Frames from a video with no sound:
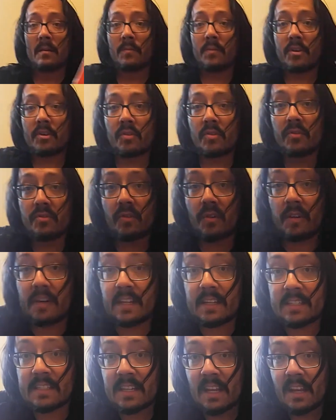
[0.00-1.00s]
Be sure and join
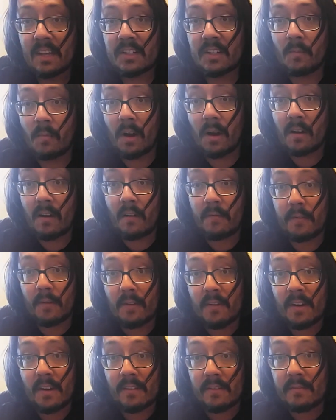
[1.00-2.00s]
us tomorrow
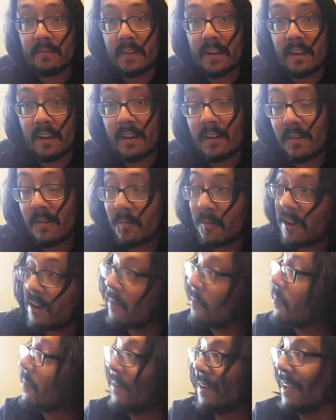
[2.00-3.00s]
for another video.
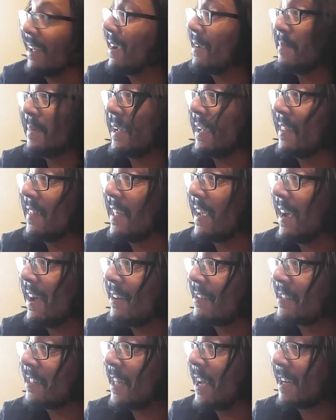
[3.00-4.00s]
Where will I be in the
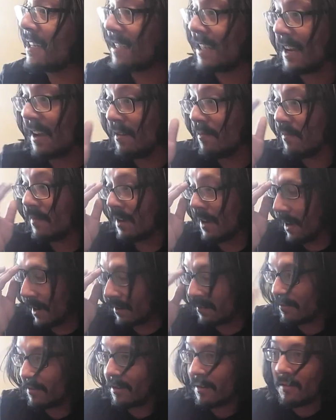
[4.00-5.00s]
house that time?
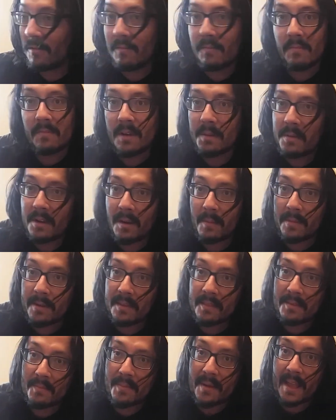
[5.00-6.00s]
I don't know. Maybe I'll be
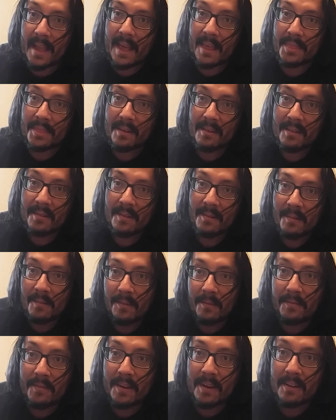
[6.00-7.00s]
in the bath.
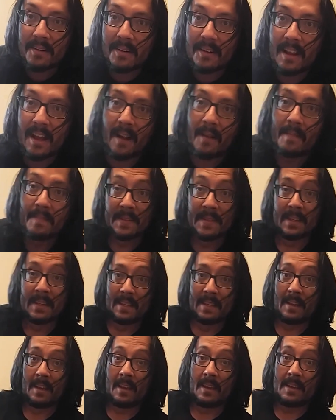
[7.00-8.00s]
We'll figure it out.
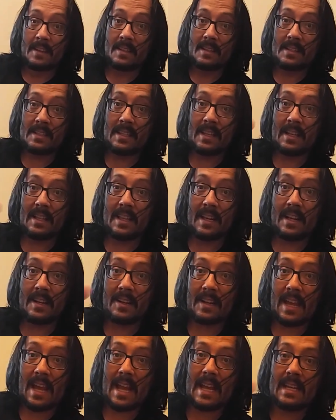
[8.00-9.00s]
See you
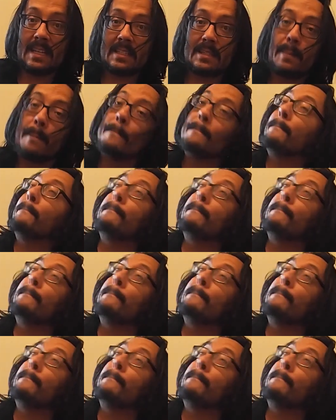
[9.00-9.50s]
later, guys.